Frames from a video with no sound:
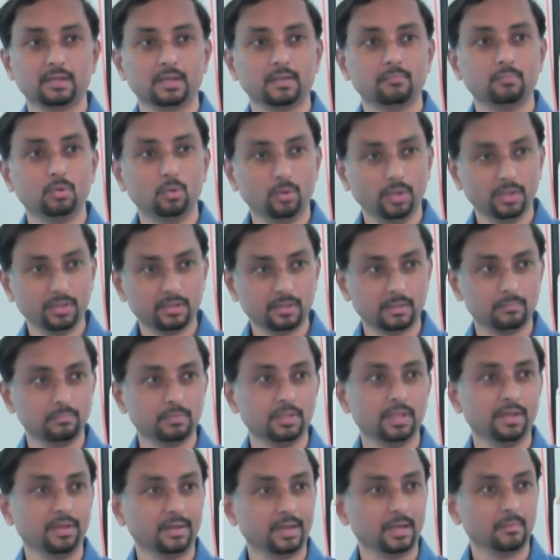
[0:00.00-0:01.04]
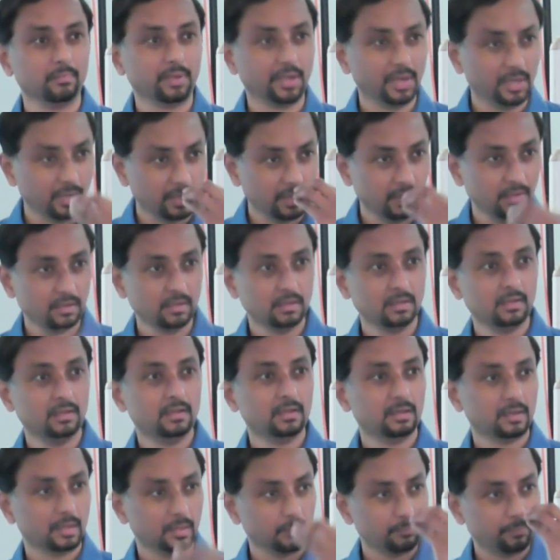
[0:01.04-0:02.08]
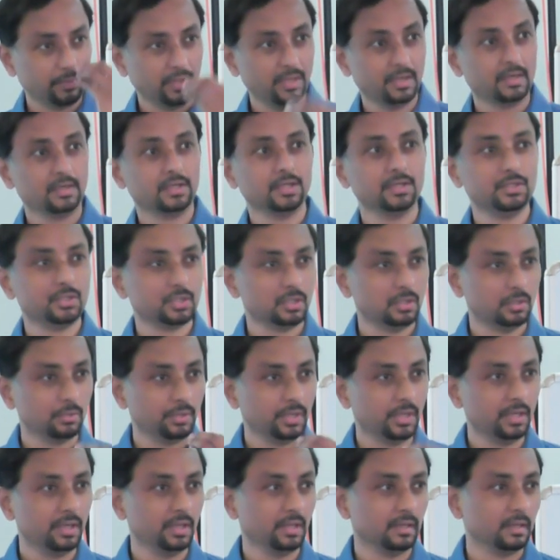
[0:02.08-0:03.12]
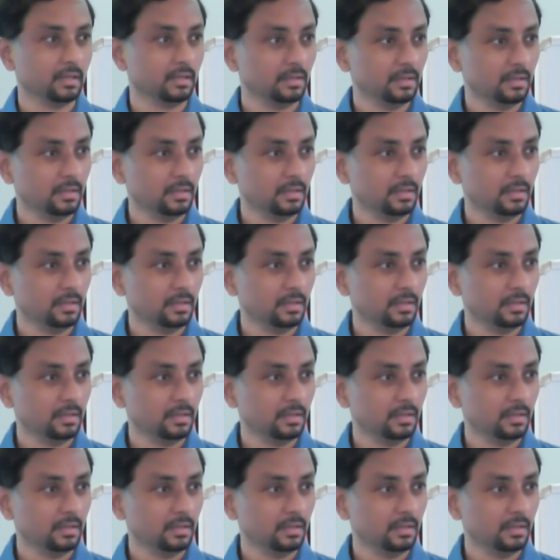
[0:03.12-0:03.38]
I am doing something, I am eating, I am paying attention to eating.